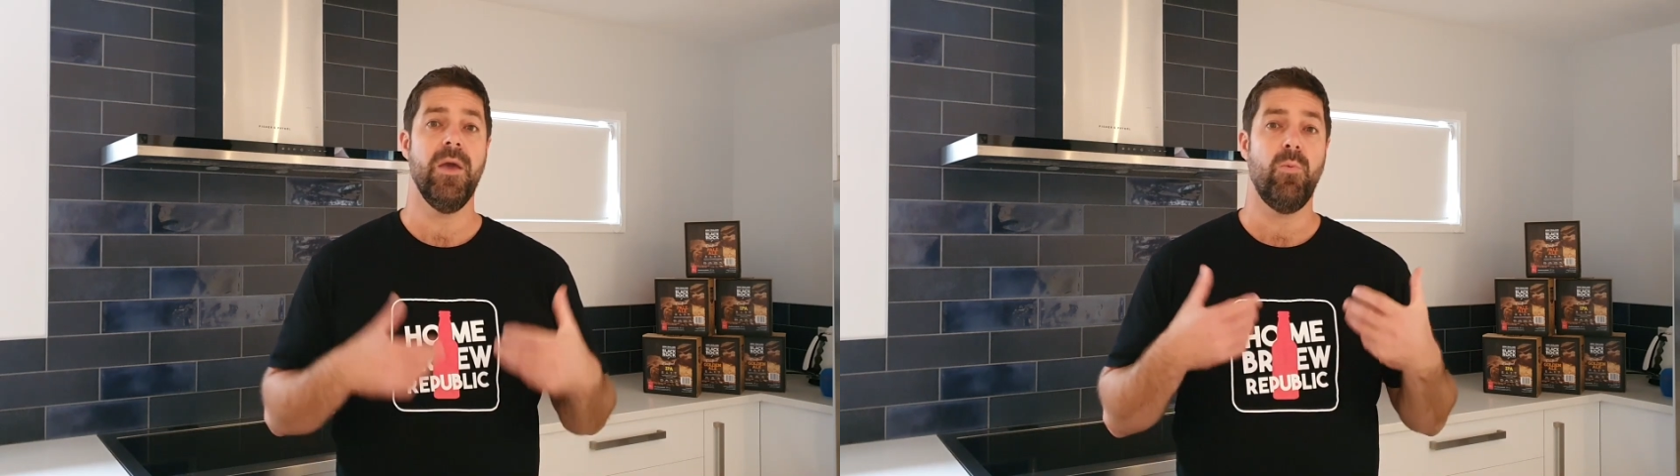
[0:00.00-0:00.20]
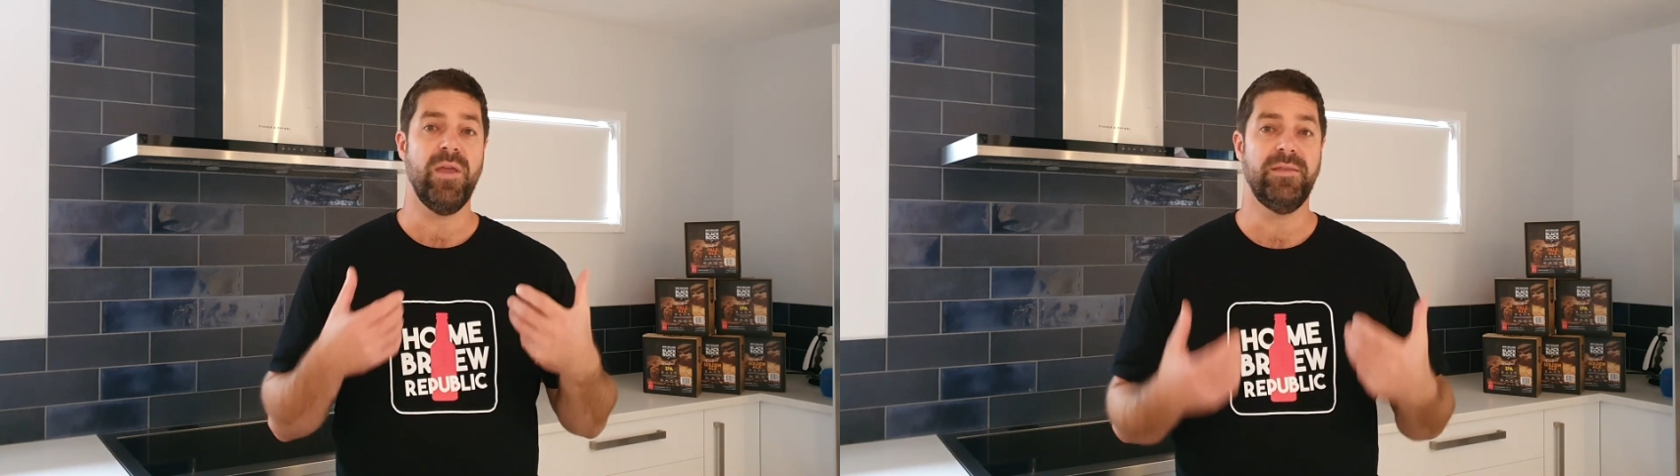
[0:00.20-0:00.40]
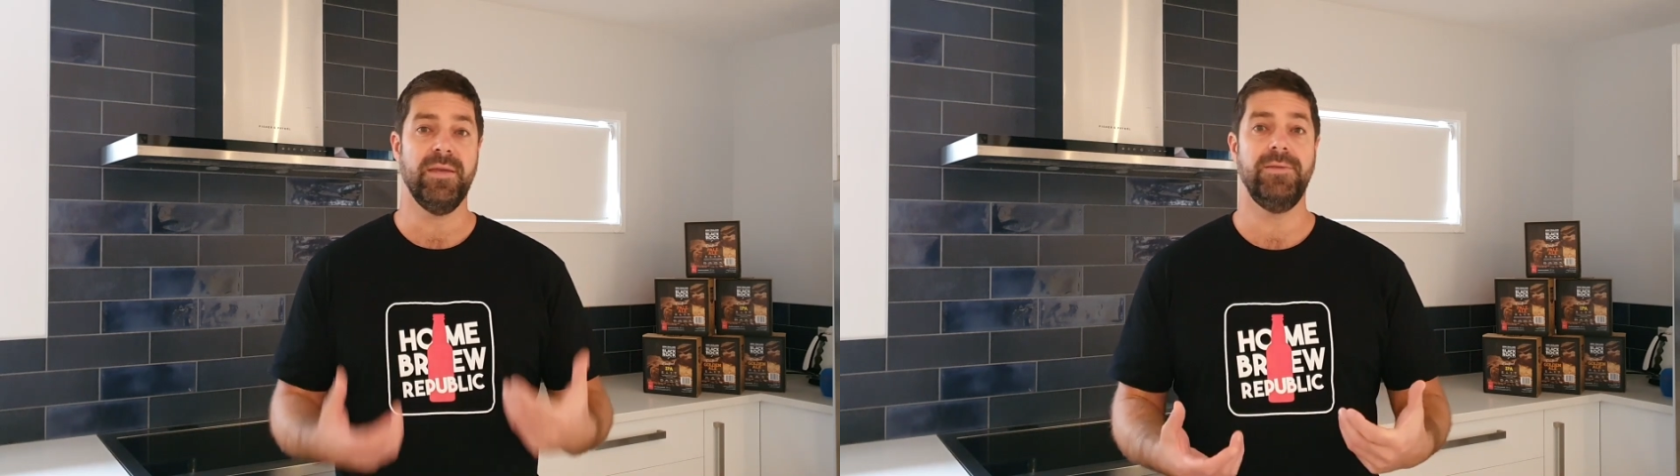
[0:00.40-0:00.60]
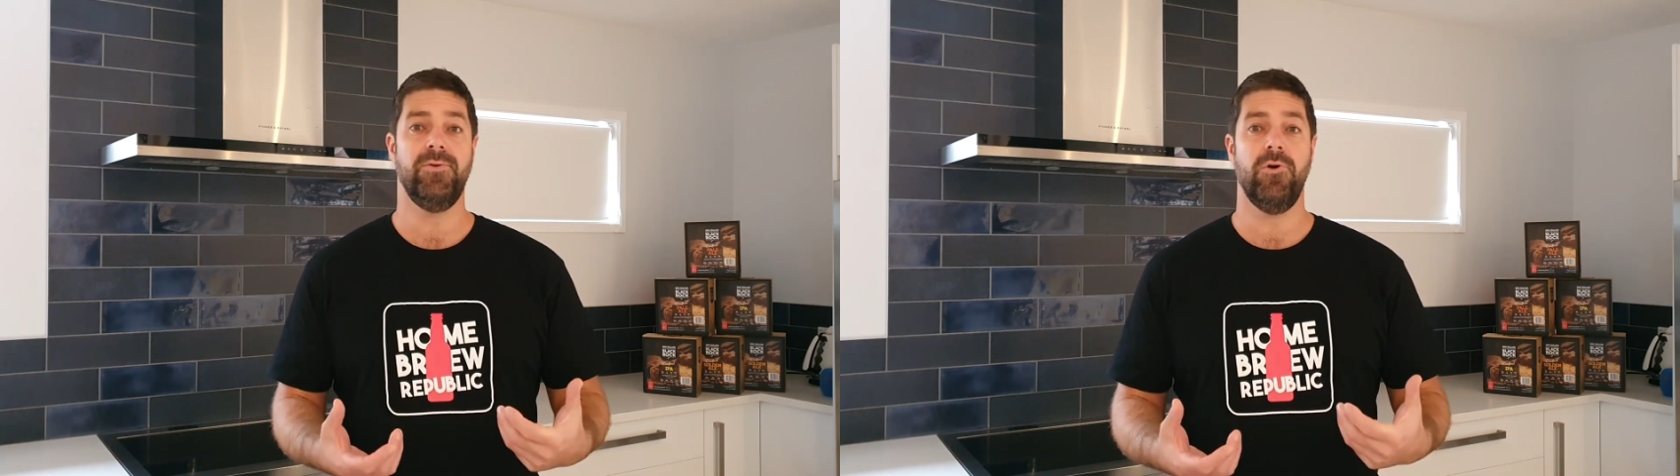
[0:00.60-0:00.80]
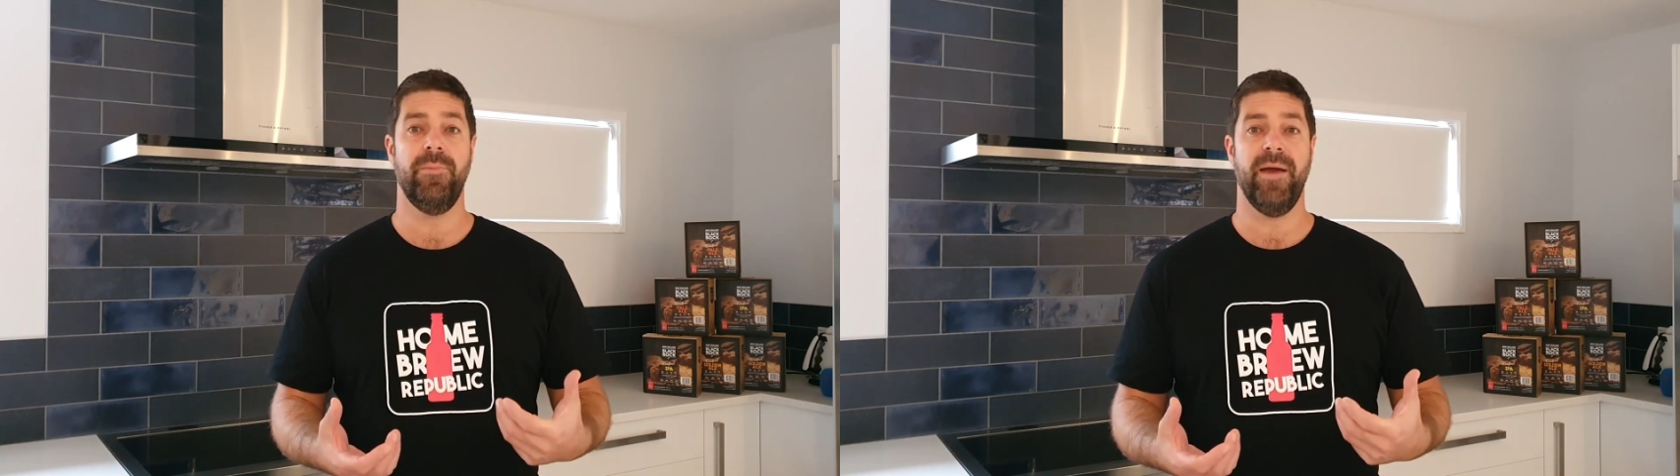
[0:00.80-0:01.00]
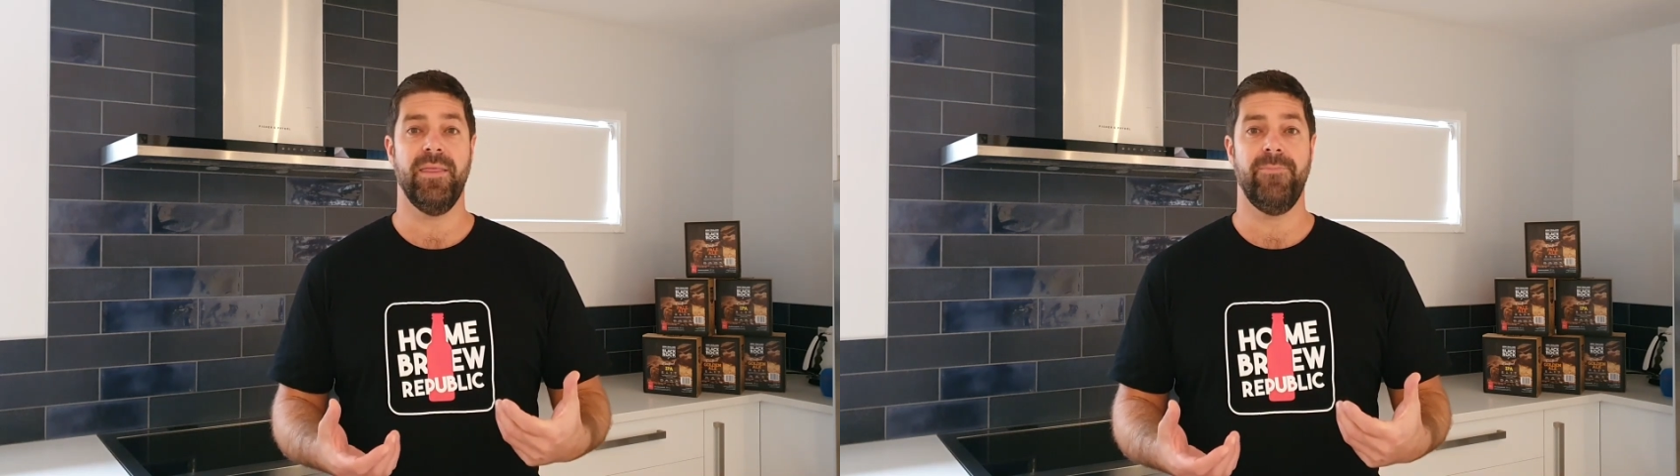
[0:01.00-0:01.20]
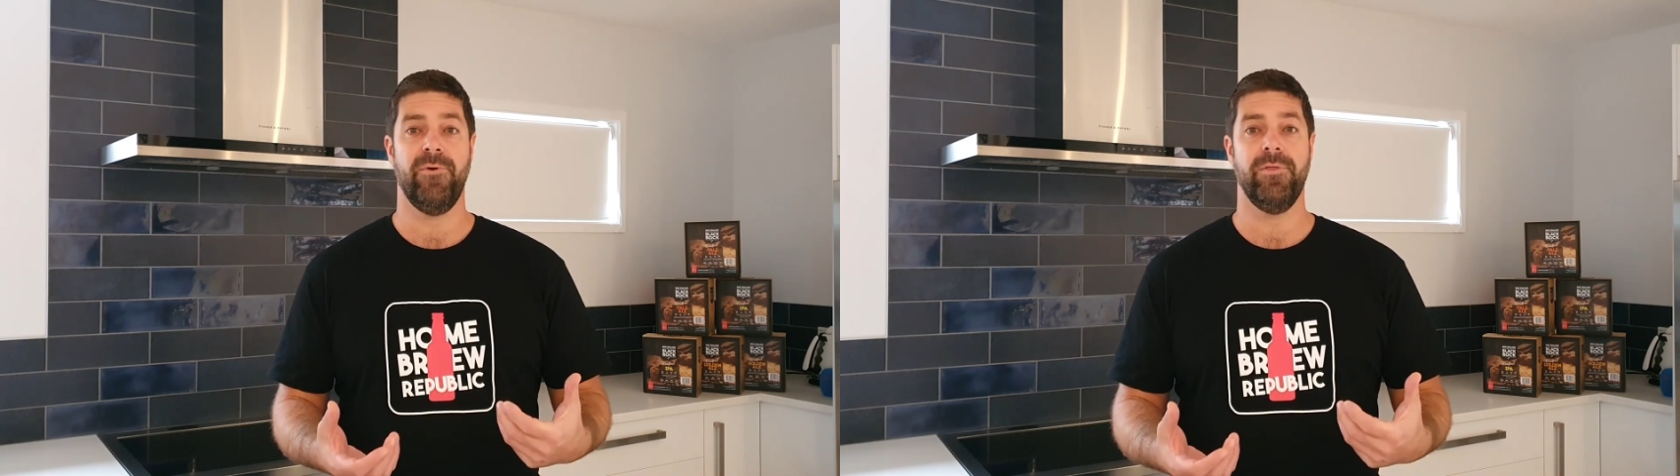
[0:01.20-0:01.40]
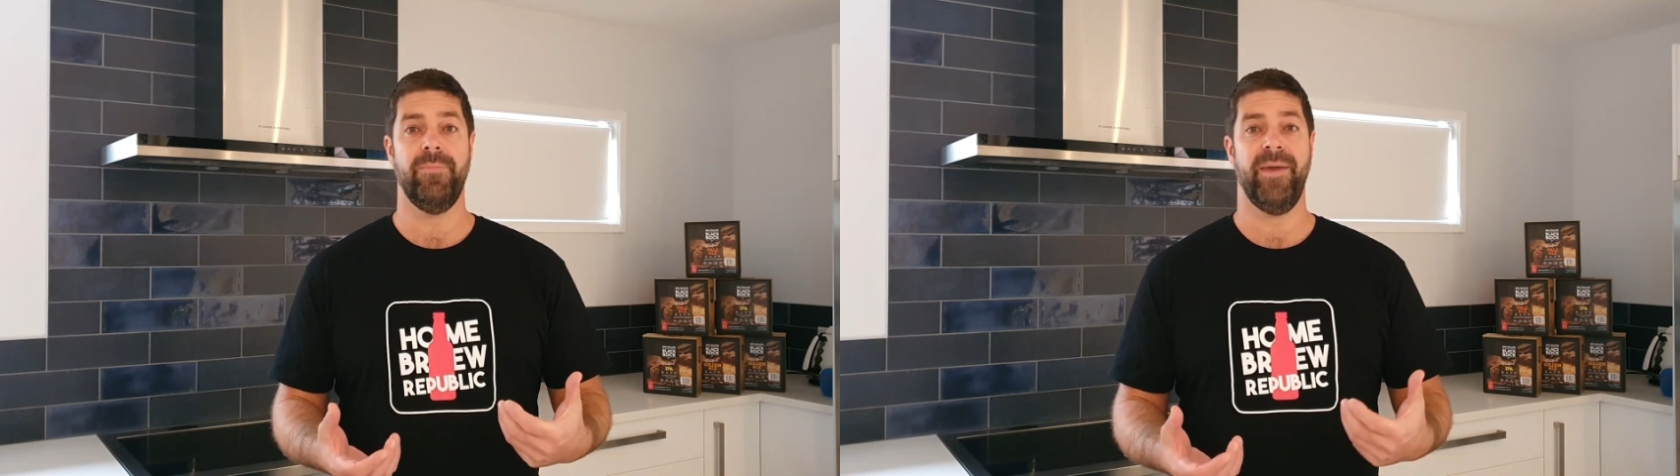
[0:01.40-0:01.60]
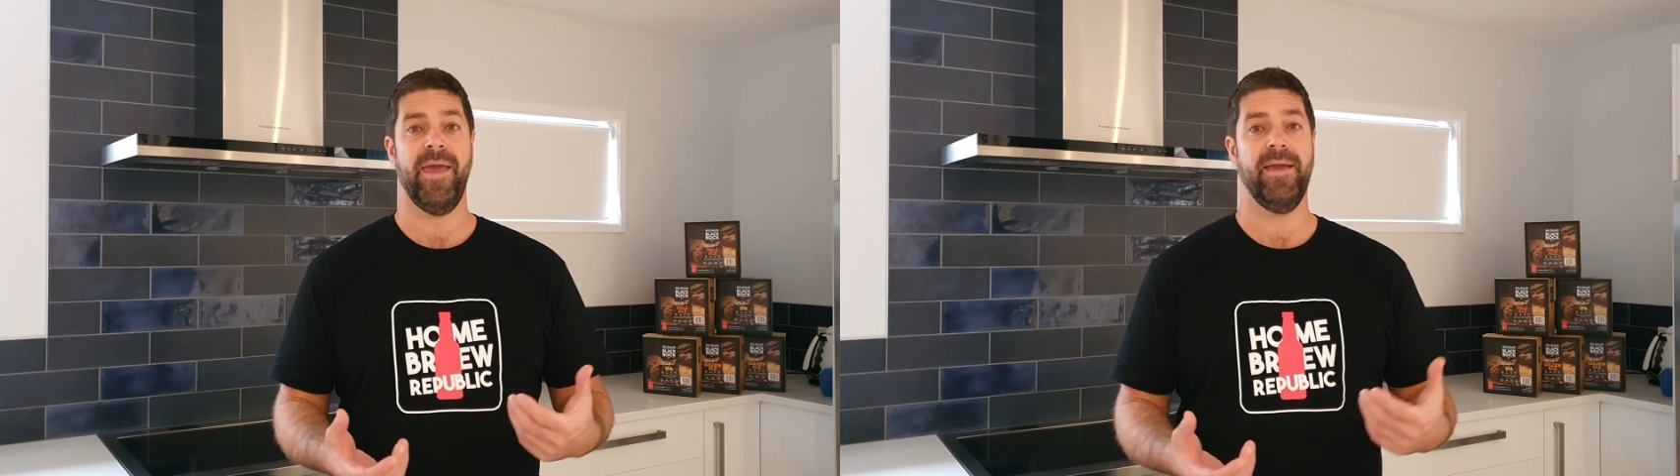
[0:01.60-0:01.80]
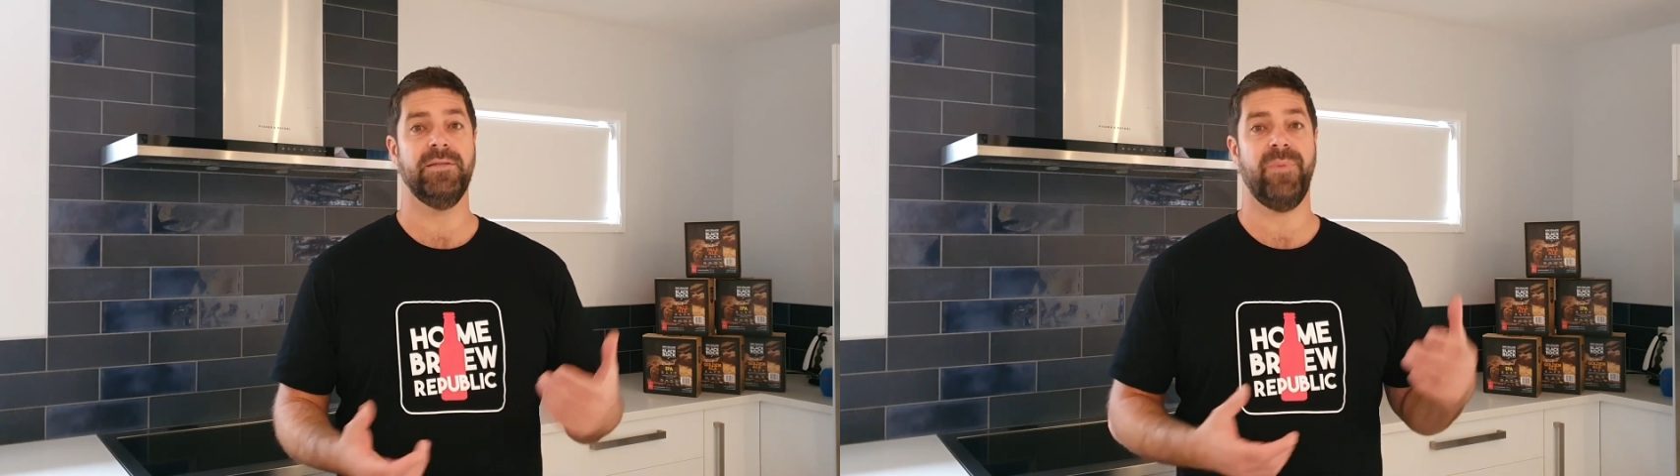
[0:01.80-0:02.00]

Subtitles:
We did talk about the brew in the bags,